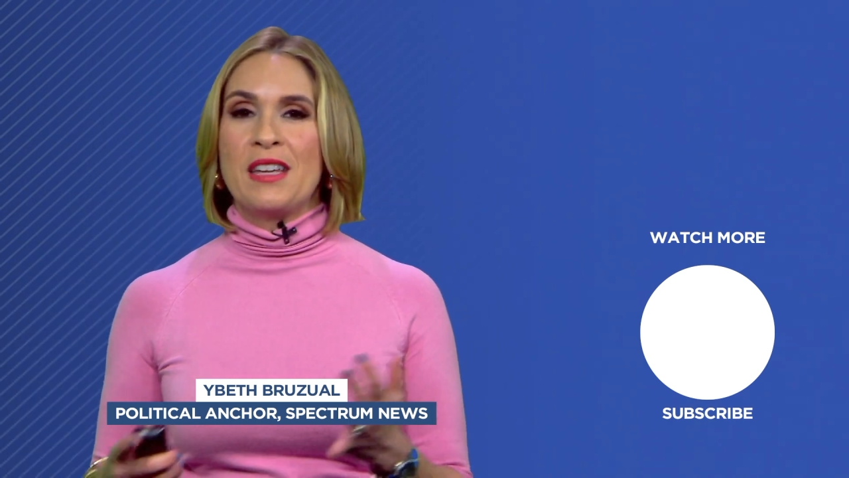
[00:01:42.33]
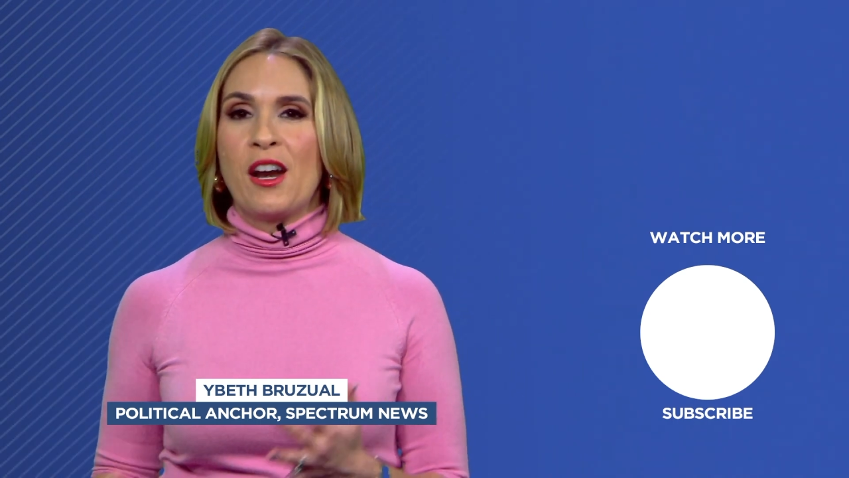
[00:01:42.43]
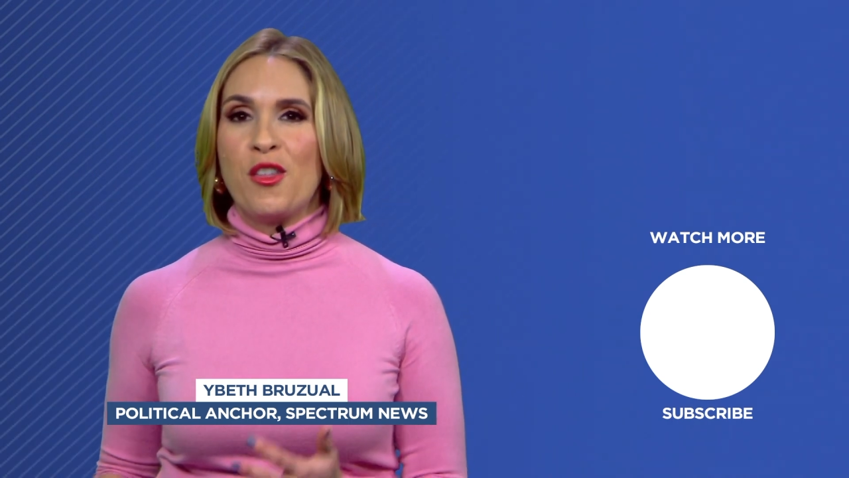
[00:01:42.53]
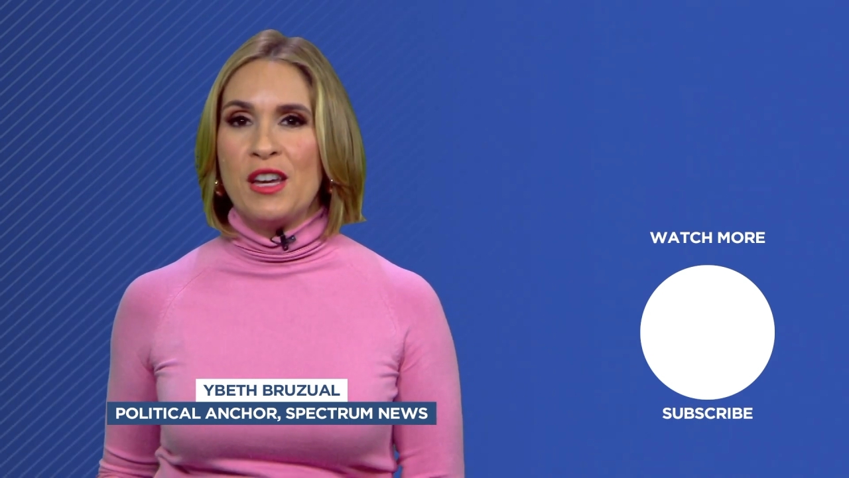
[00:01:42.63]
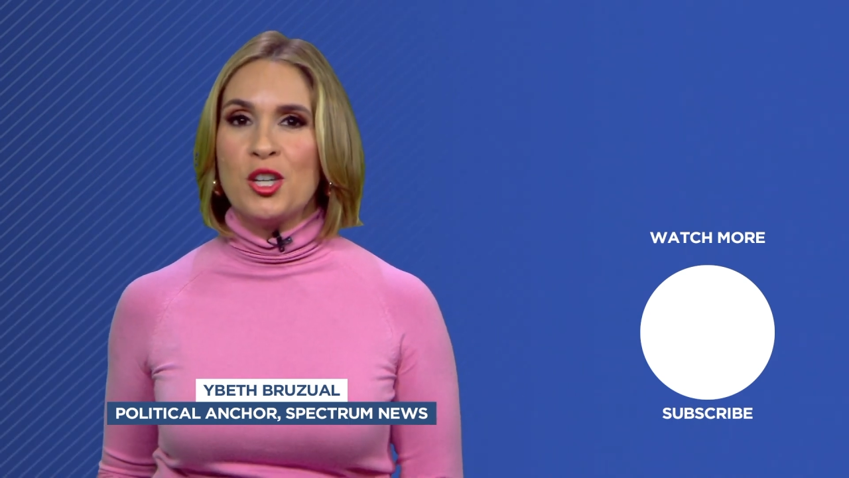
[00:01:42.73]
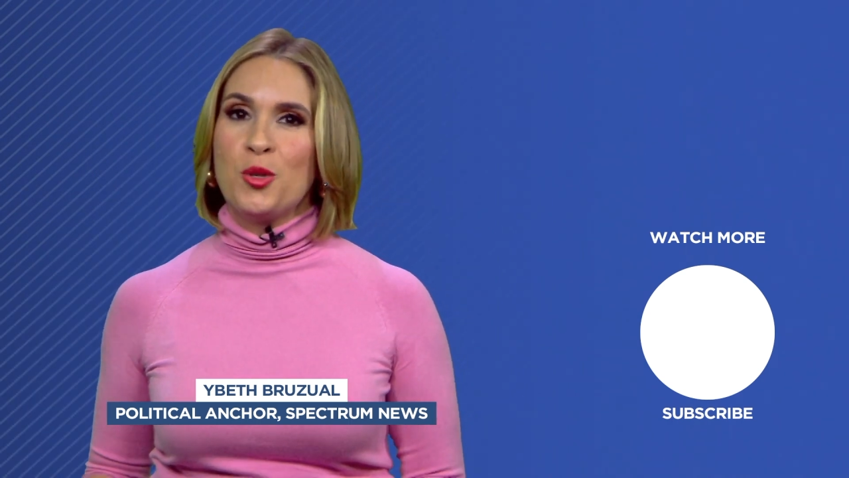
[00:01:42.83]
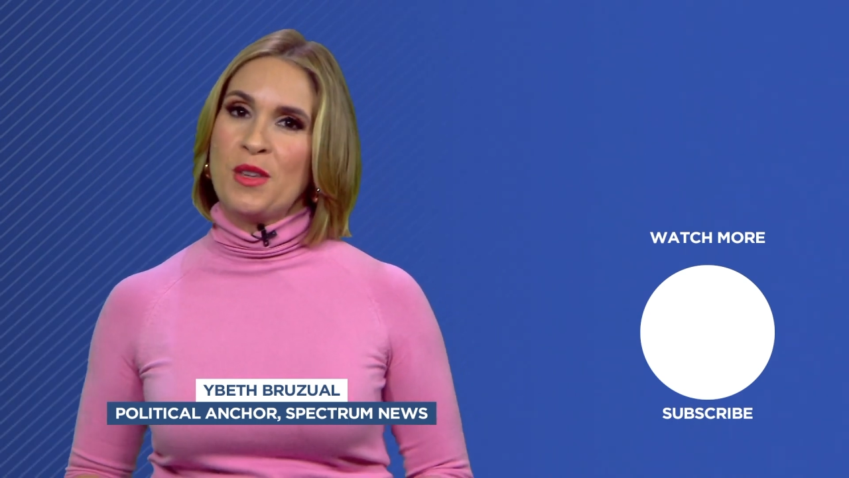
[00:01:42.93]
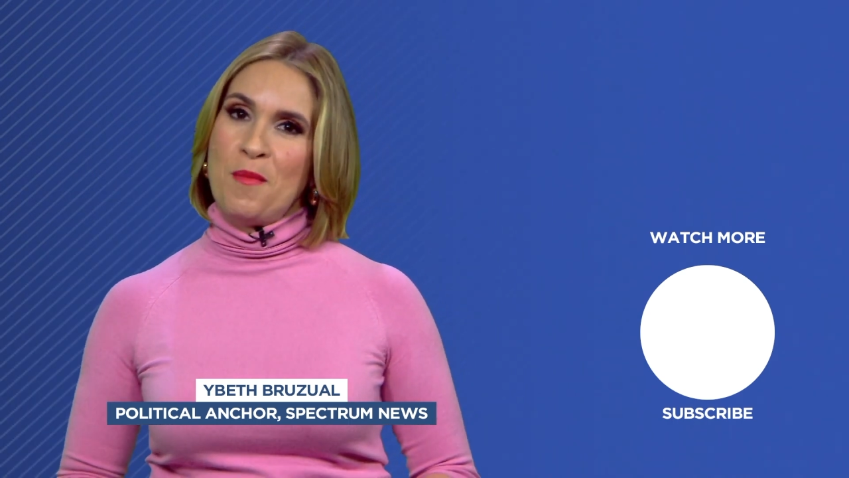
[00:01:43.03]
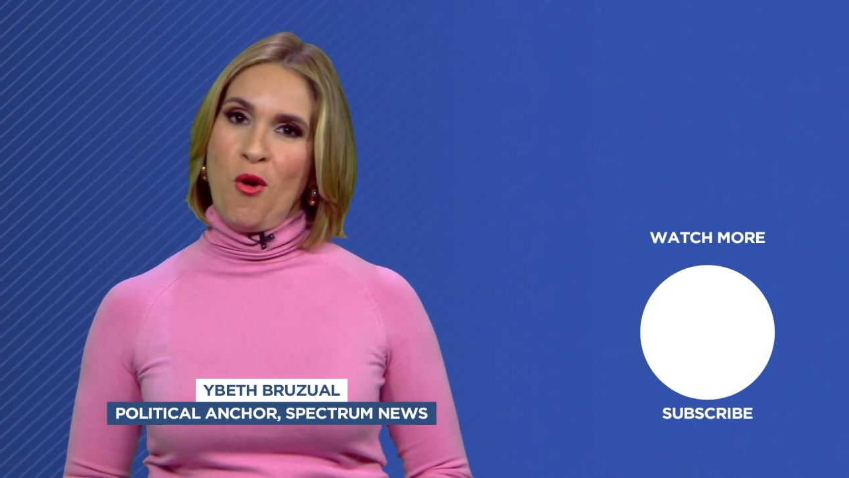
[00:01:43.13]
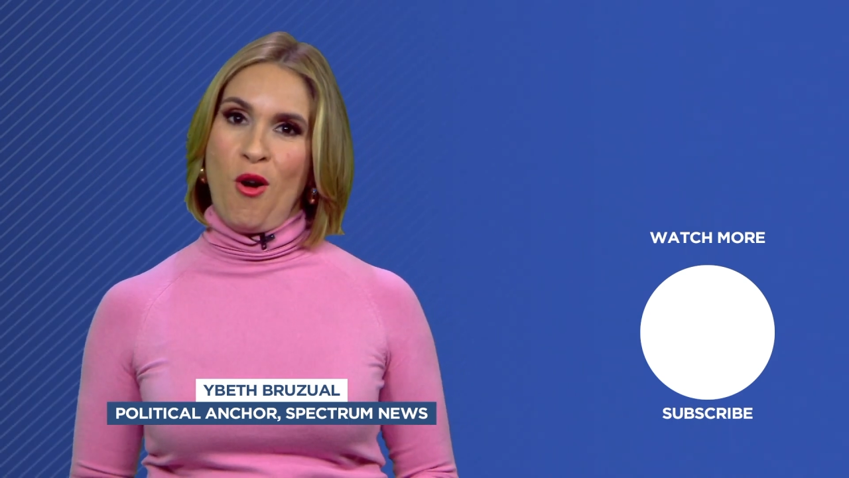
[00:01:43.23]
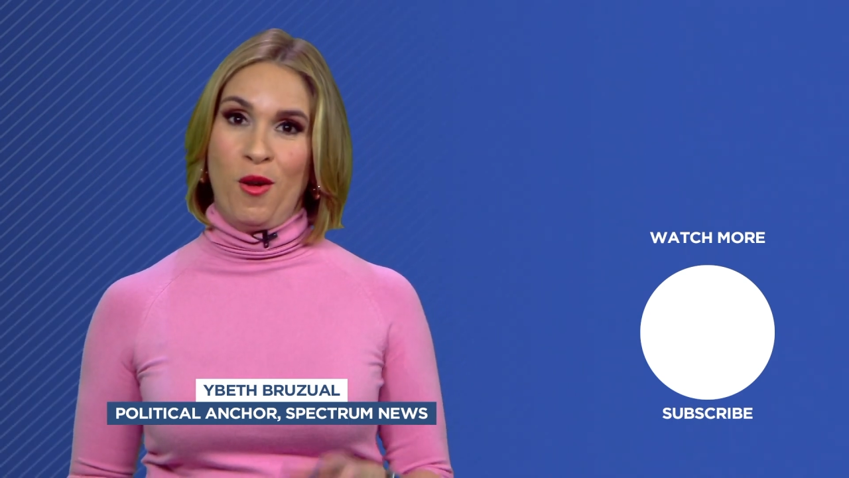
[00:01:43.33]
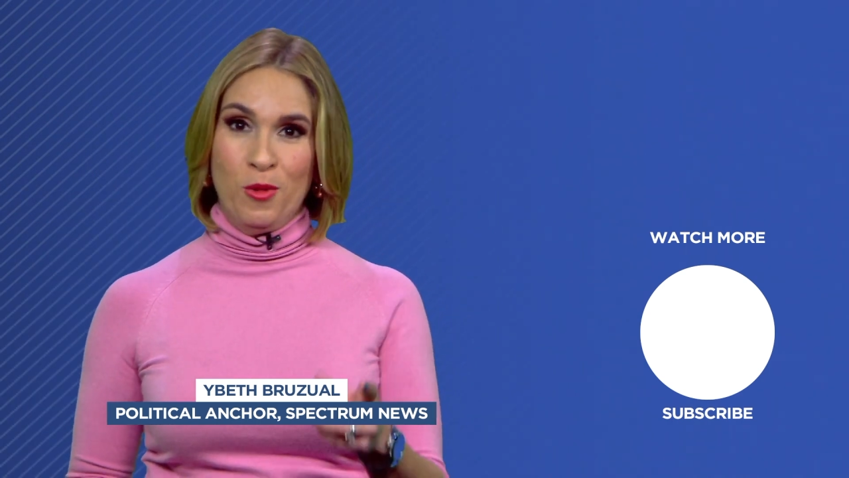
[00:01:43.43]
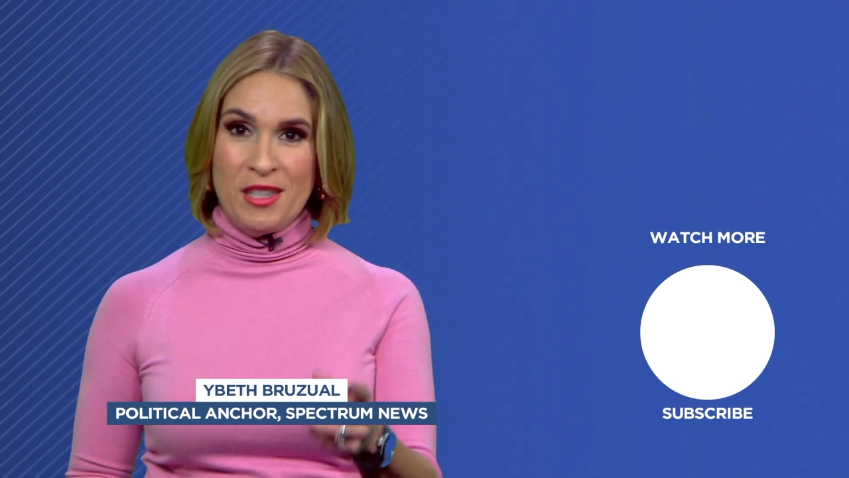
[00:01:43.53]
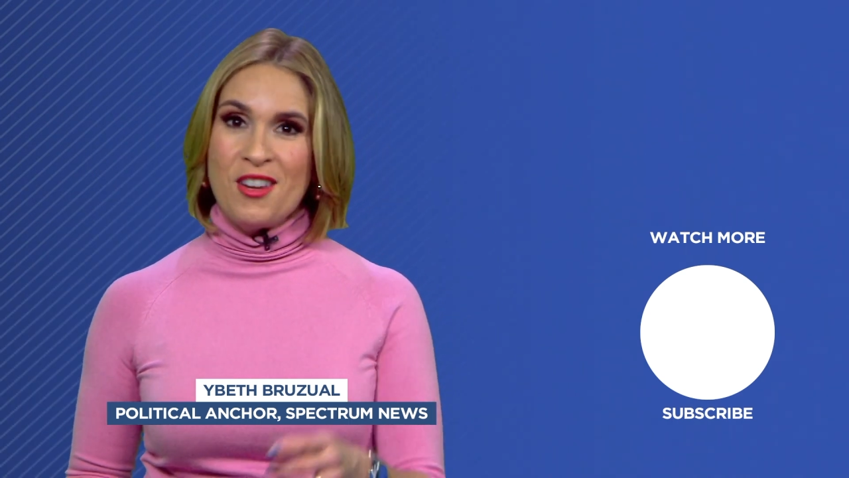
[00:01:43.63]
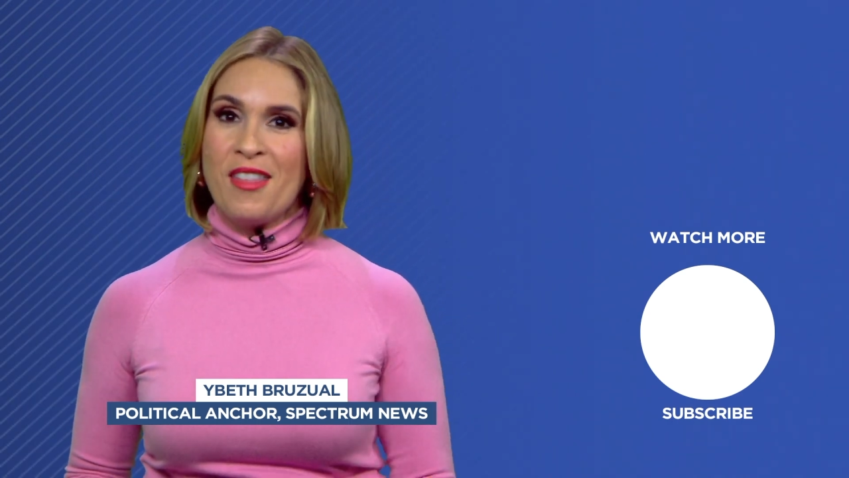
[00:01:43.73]
where they stand on the issues, and
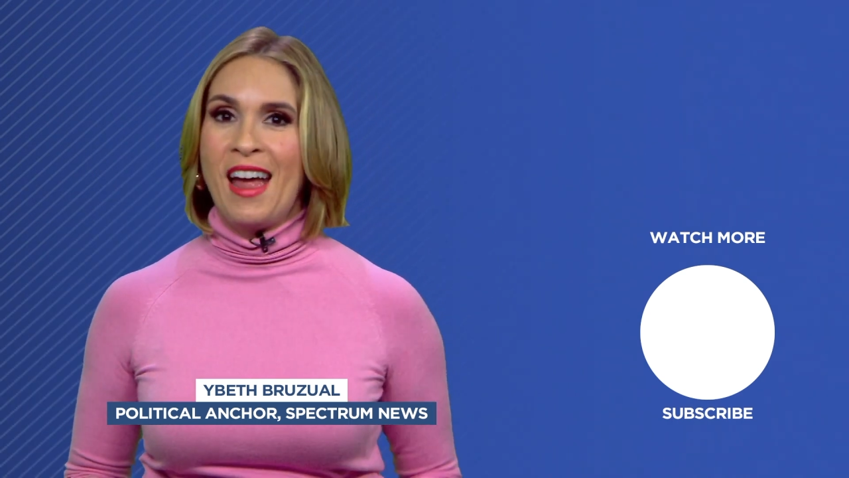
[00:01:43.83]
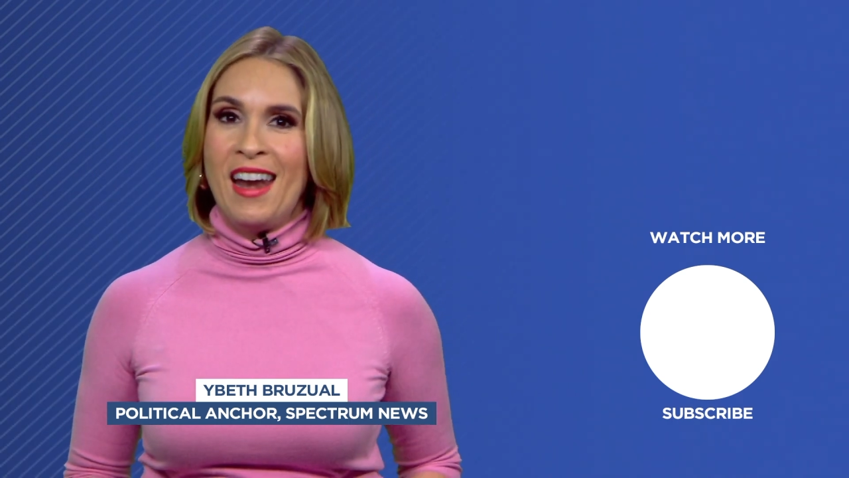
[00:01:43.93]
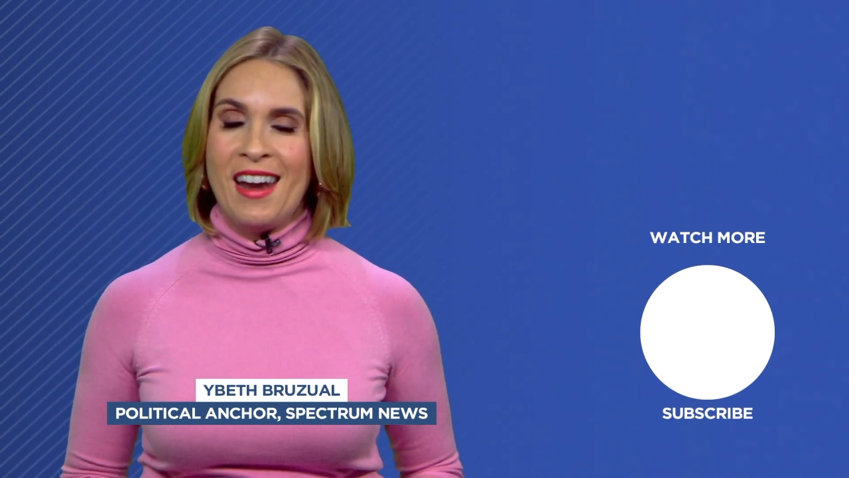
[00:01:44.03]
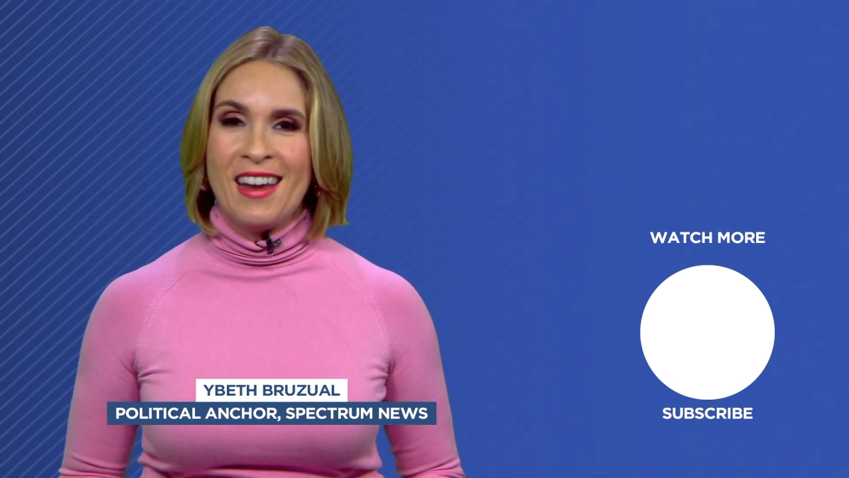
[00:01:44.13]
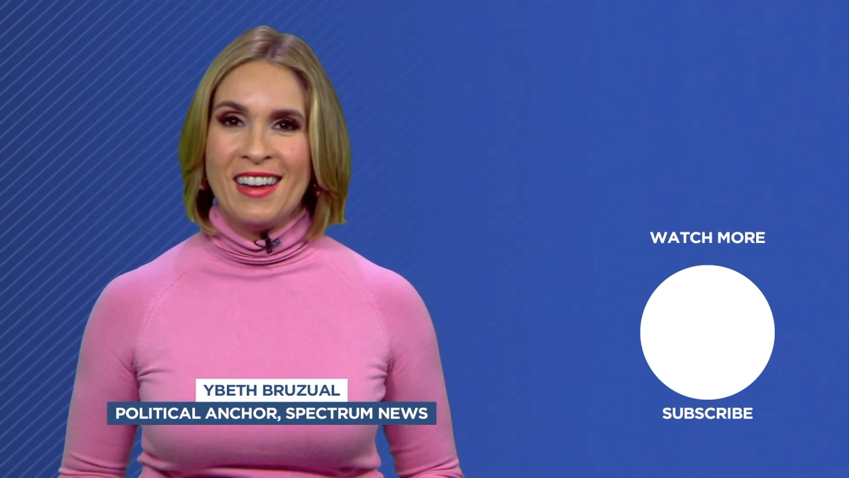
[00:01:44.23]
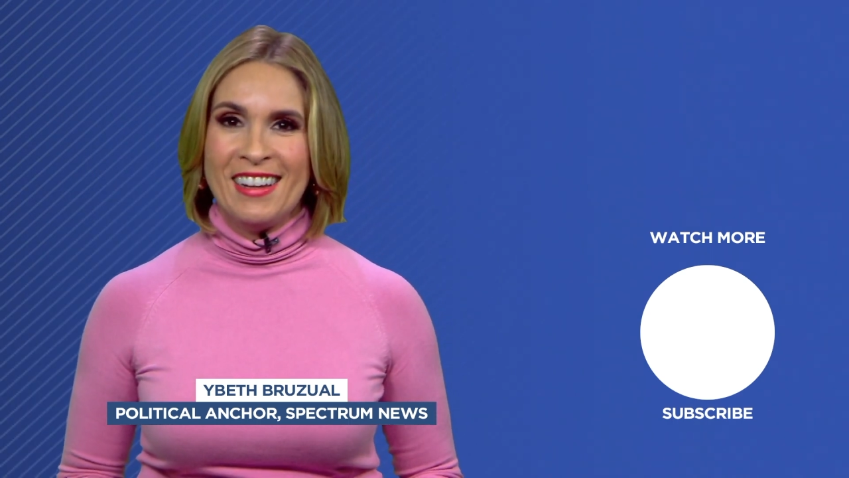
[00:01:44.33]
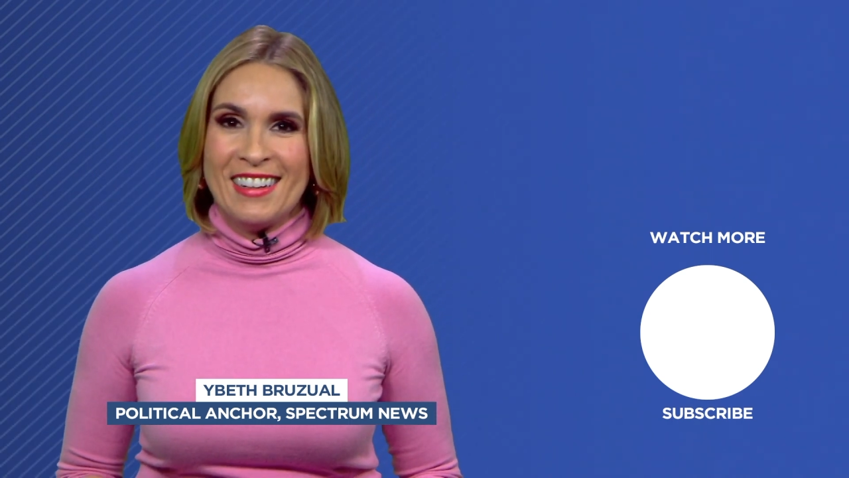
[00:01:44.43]
more. We'll see you then.